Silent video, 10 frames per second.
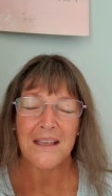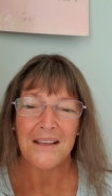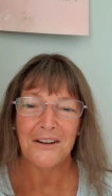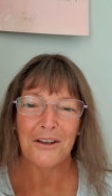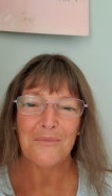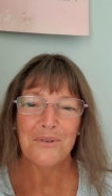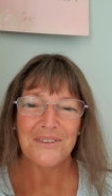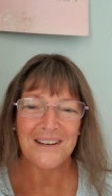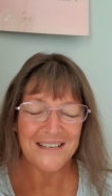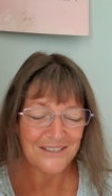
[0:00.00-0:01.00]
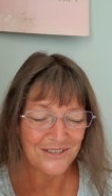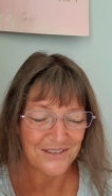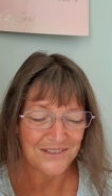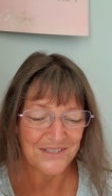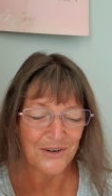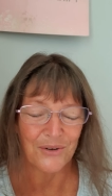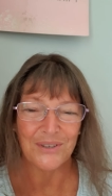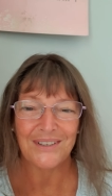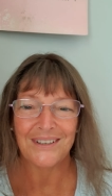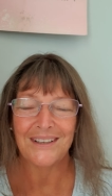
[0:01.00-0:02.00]
And I'm going to put the link to this song
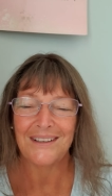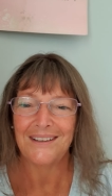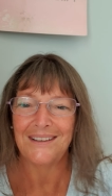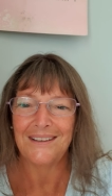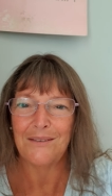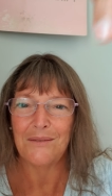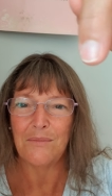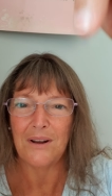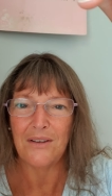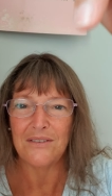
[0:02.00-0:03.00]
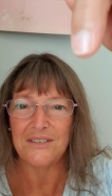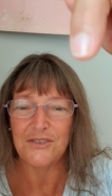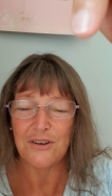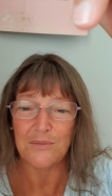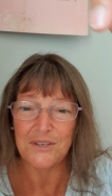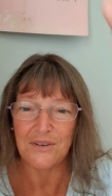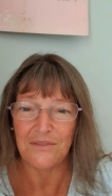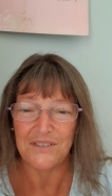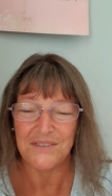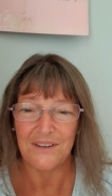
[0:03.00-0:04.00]
below the description
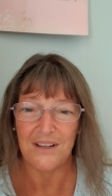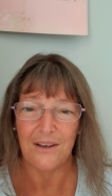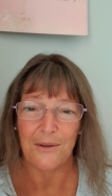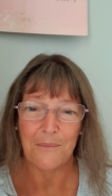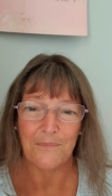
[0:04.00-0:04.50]
of this video.